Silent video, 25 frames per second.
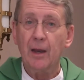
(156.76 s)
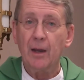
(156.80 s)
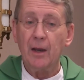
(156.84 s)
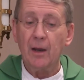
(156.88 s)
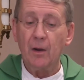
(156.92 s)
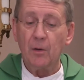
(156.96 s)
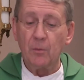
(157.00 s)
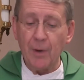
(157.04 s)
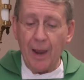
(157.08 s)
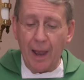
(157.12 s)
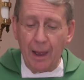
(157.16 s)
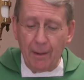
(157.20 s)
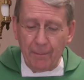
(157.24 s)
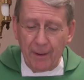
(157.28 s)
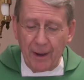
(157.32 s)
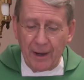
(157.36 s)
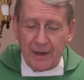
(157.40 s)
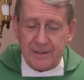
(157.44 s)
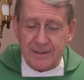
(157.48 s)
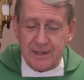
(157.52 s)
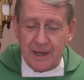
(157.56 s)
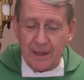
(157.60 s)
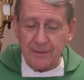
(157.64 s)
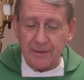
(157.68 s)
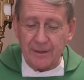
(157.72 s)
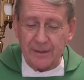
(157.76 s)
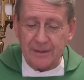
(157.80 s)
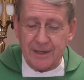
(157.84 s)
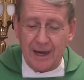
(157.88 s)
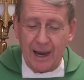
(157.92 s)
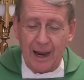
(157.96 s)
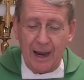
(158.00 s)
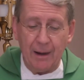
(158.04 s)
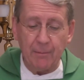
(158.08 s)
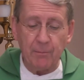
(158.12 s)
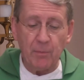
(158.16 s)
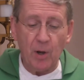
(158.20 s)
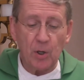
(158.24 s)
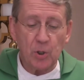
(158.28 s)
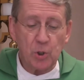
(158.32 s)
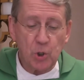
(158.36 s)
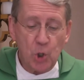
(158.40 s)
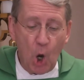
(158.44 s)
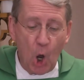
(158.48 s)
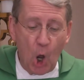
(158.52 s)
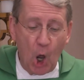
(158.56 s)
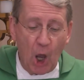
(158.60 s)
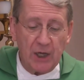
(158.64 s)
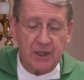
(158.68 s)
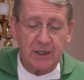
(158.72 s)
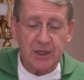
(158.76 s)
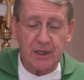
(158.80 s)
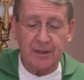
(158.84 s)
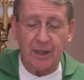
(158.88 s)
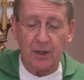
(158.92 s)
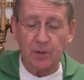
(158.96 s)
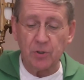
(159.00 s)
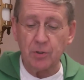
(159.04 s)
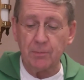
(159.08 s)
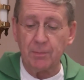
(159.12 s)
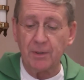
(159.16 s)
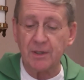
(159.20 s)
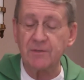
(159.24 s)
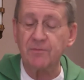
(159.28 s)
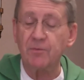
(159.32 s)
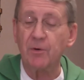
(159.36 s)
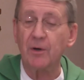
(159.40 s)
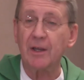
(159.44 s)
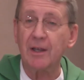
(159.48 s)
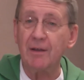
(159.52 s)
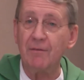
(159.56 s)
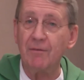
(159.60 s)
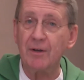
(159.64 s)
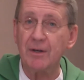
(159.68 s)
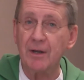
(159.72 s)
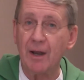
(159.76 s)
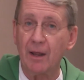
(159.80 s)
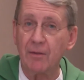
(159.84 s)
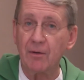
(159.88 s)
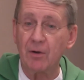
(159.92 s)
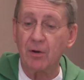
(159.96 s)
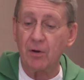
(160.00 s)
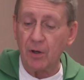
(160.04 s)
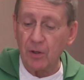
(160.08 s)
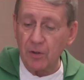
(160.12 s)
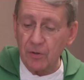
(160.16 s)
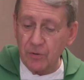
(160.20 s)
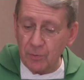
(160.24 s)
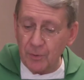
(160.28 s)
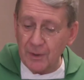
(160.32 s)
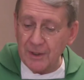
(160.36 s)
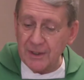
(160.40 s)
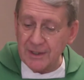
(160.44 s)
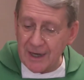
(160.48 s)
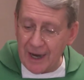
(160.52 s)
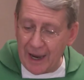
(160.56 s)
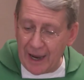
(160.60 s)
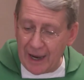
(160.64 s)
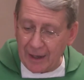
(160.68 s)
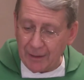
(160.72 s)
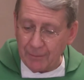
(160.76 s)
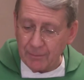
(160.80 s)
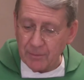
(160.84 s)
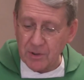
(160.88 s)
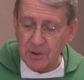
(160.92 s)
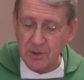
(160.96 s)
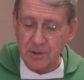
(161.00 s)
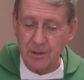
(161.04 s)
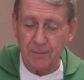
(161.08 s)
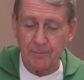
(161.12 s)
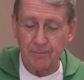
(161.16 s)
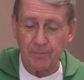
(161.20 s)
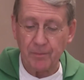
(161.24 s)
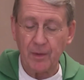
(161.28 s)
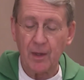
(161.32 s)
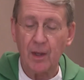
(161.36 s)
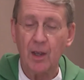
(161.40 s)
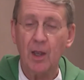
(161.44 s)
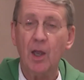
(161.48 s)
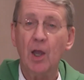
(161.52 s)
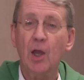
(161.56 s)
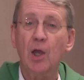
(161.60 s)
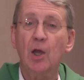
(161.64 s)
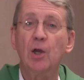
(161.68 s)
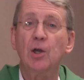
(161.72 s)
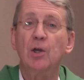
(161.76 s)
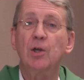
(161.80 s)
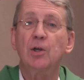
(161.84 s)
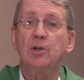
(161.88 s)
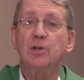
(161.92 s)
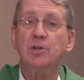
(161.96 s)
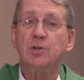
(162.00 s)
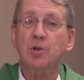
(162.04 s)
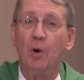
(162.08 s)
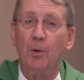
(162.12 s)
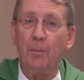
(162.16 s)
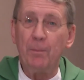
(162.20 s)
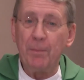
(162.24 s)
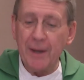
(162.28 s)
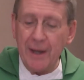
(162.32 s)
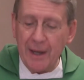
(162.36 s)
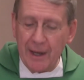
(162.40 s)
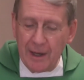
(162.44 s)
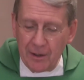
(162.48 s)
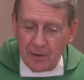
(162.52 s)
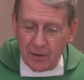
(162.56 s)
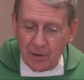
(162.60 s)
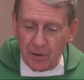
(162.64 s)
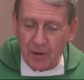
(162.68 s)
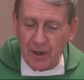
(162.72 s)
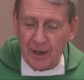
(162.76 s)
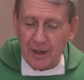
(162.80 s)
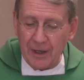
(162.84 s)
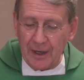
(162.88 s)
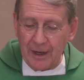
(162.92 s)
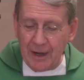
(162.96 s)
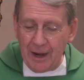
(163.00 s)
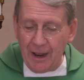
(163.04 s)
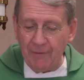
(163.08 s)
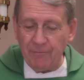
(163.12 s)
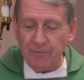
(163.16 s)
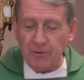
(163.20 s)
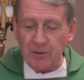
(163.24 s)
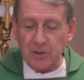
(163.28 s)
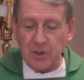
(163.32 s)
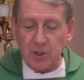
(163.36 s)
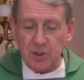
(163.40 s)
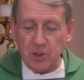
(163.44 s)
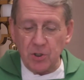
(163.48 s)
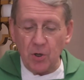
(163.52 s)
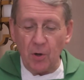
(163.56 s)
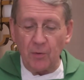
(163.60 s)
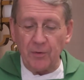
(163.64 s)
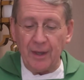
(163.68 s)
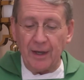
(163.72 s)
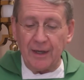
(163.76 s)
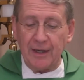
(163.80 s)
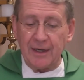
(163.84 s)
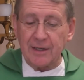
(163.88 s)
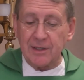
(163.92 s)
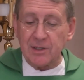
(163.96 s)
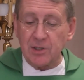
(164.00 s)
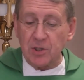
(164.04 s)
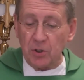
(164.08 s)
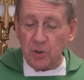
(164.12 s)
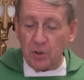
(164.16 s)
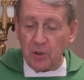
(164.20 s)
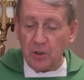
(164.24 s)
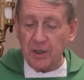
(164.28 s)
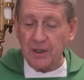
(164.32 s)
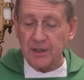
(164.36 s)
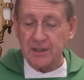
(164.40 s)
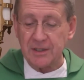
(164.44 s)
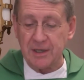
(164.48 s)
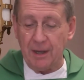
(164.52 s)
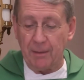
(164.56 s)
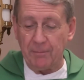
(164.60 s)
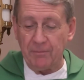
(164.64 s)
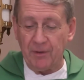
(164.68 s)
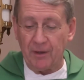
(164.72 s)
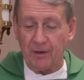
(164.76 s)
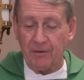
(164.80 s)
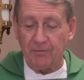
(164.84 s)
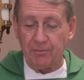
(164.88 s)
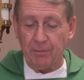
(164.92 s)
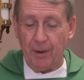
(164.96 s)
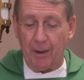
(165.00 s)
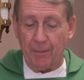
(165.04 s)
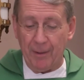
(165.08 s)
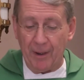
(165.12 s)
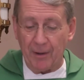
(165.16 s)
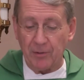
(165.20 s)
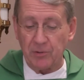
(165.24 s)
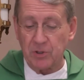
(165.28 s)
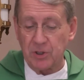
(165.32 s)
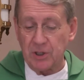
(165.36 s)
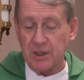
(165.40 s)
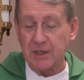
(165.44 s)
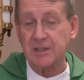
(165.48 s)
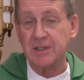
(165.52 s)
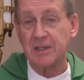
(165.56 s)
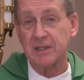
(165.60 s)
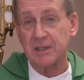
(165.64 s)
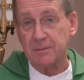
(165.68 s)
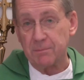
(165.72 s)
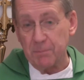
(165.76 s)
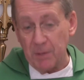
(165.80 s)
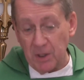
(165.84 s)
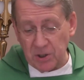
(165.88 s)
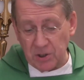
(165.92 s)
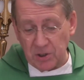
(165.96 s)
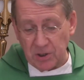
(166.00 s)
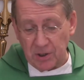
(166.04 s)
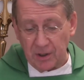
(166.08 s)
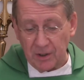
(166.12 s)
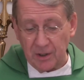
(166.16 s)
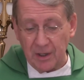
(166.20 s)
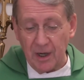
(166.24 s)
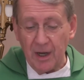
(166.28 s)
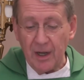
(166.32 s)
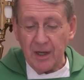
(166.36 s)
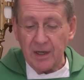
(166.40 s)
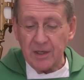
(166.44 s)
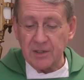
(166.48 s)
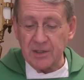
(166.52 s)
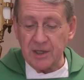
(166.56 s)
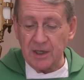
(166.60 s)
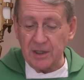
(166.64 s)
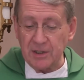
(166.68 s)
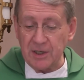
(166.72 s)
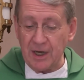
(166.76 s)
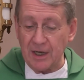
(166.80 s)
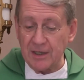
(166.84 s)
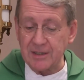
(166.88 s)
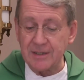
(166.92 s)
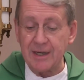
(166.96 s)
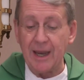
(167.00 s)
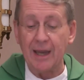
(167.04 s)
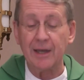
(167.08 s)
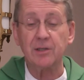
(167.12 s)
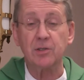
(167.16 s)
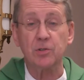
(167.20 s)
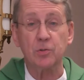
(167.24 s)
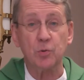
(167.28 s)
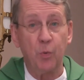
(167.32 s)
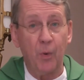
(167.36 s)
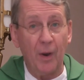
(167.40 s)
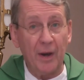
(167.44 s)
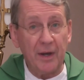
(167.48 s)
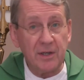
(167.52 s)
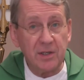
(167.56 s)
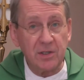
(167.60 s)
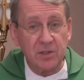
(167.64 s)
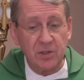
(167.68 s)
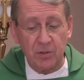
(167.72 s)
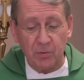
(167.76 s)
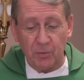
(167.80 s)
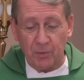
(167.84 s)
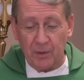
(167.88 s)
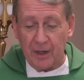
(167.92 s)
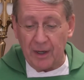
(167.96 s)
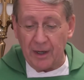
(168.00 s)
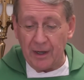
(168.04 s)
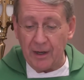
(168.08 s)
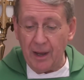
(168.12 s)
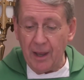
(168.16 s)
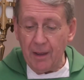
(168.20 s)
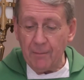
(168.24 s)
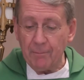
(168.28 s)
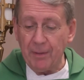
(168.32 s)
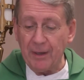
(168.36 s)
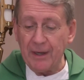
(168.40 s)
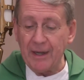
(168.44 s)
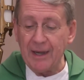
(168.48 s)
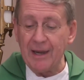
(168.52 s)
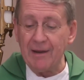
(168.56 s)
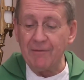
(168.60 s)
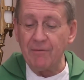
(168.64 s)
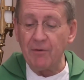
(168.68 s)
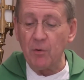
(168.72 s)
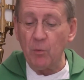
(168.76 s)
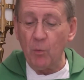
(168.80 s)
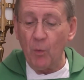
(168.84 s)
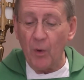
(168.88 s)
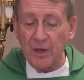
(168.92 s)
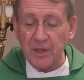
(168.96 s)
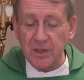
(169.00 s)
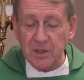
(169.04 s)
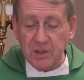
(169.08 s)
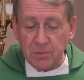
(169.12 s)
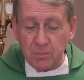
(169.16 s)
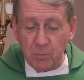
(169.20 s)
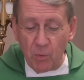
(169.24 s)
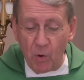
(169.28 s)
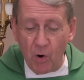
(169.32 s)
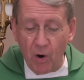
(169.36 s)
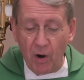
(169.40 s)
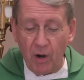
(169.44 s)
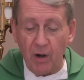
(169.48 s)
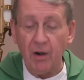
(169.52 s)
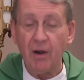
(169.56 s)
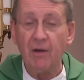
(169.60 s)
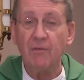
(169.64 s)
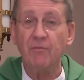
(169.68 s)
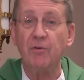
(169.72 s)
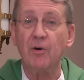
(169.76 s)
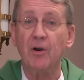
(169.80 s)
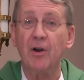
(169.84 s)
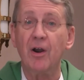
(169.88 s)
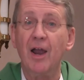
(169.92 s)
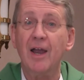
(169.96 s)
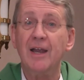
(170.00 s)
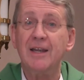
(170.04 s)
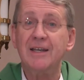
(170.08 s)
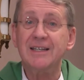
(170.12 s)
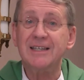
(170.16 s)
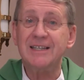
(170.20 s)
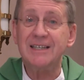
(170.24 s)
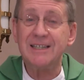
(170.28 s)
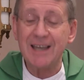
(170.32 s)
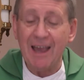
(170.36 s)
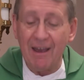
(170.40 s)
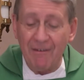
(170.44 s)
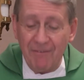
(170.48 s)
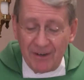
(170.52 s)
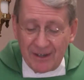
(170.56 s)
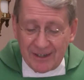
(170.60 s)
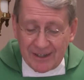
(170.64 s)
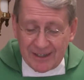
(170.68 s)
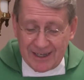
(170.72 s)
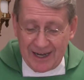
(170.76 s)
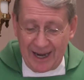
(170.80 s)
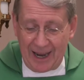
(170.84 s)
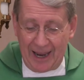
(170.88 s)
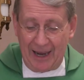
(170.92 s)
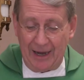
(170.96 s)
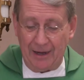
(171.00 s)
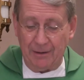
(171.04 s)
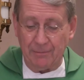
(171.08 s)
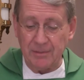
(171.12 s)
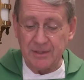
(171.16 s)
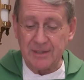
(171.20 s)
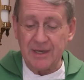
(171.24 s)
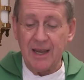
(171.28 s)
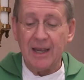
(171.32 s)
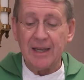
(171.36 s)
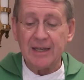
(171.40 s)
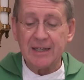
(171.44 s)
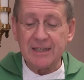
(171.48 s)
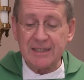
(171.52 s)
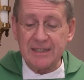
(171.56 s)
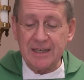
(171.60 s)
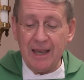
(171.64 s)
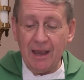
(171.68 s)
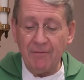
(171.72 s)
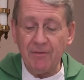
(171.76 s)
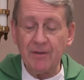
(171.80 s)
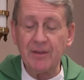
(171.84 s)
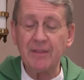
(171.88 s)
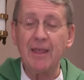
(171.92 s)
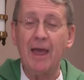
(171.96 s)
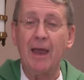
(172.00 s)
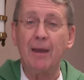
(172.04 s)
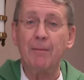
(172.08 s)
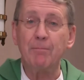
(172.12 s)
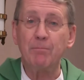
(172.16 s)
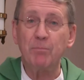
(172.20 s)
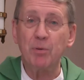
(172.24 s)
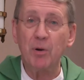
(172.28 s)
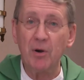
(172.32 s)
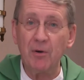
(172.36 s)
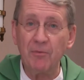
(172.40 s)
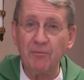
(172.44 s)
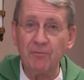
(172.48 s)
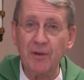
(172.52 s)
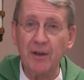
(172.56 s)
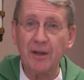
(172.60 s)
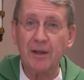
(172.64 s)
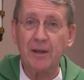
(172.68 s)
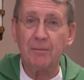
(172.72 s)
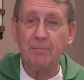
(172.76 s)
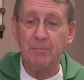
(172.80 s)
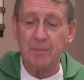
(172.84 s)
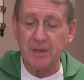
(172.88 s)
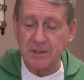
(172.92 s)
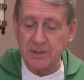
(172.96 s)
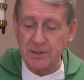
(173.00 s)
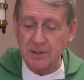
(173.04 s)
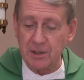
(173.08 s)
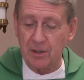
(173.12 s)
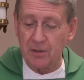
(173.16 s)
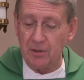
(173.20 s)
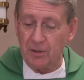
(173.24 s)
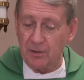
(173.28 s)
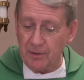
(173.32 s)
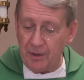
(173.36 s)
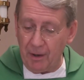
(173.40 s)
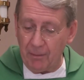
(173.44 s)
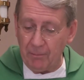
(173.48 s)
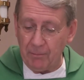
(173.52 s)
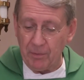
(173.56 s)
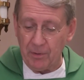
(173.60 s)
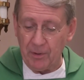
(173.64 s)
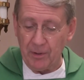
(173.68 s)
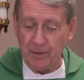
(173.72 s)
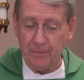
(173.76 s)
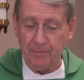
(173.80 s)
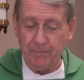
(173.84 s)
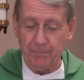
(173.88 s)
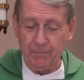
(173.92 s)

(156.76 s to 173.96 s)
Rabbis at the time taught that you must forgive another 3 times. So Peter, in an effort to show that he is learning something about Jesus' mission, suggests not twice 3, but even once more for 7 times. 7, that perfect mystical number.